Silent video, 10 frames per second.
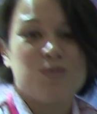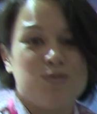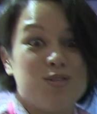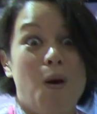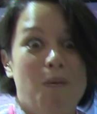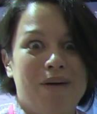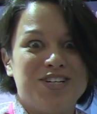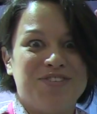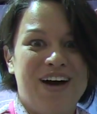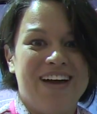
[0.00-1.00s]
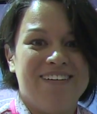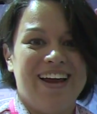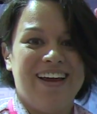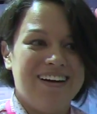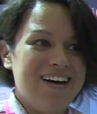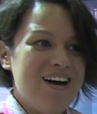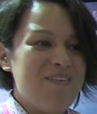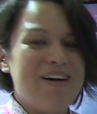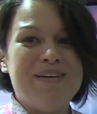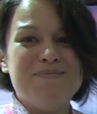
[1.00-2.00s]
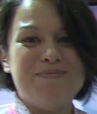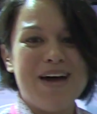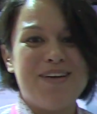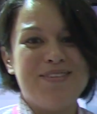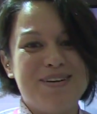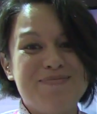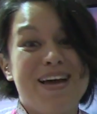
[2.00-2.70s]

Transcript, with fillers: school so much fun, right? Well, I don't know,